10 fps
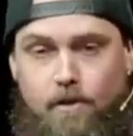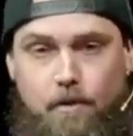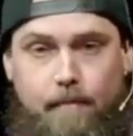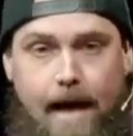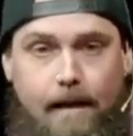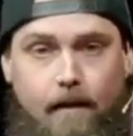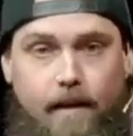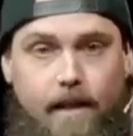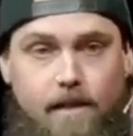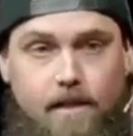to battle
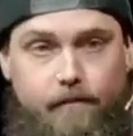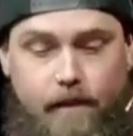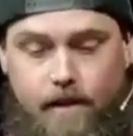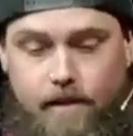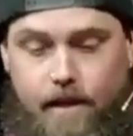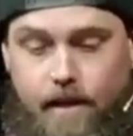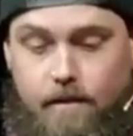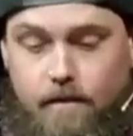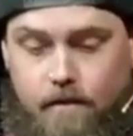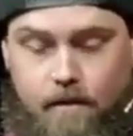against the Philistines.